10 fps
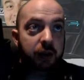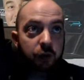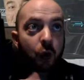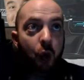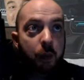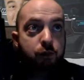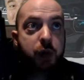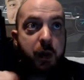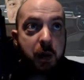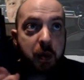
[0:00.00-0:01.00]
for boop,
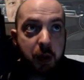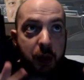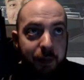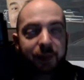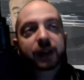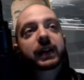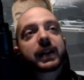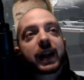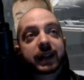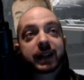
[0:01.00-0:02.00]
boop, boop, boop, boop.
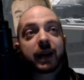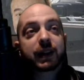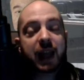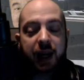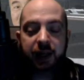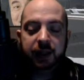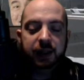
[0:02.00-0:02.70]
That's the sound of scanning.